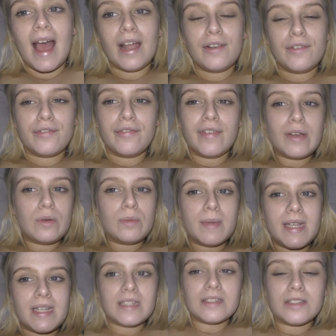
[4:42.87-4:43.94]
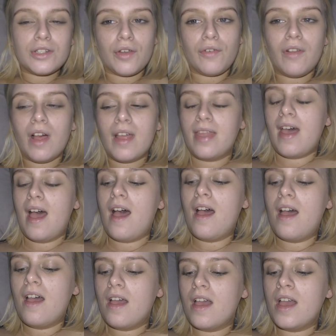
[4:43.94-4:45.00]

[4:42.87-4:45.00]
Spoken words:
and filming and stuff like that,